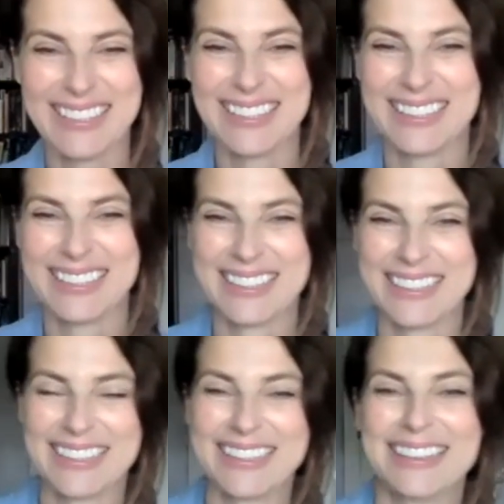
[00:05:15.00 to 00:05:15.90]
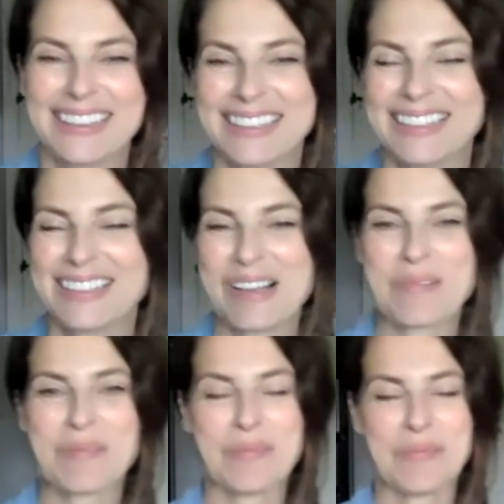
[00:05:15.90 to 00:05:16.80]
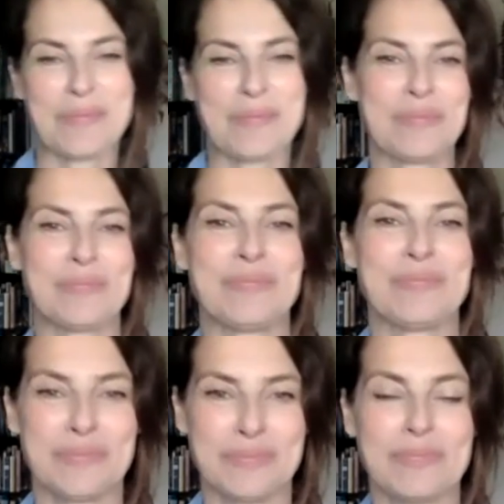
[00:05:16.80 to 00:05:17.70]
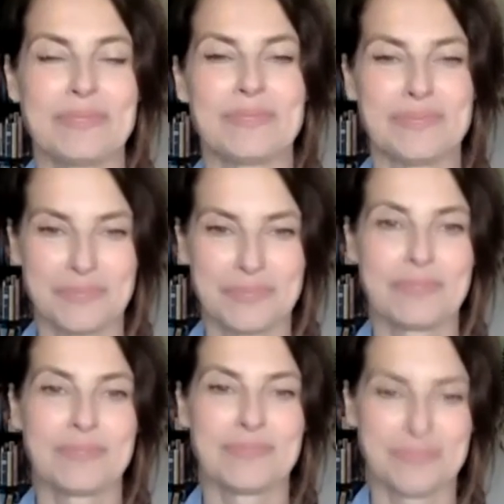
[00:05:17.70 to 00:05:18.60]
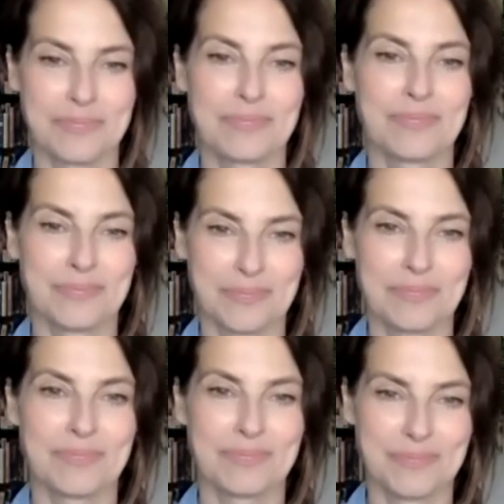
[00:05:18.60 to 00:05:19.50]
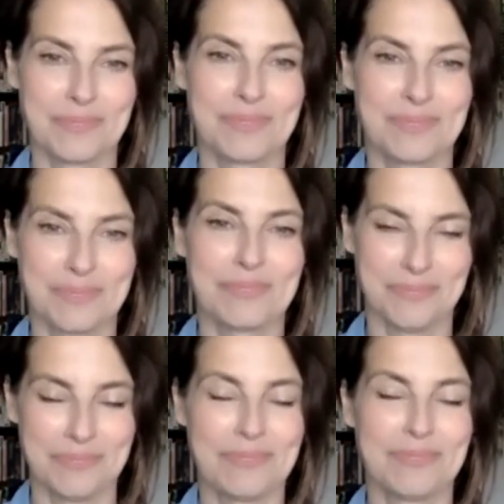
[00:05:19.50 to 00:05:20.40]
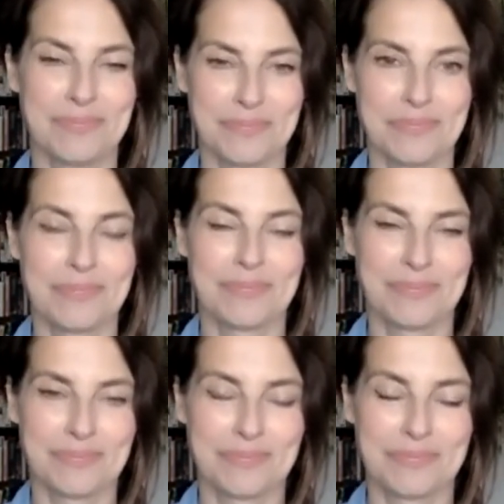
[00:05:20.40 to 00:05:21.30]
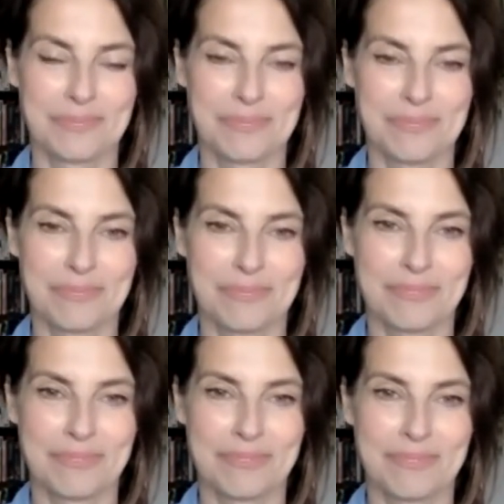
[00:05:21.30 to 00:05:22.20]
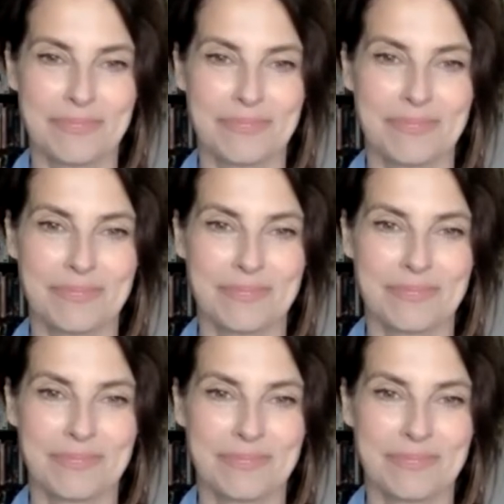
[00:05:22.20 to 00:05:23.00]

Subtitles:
This person isn't speaking.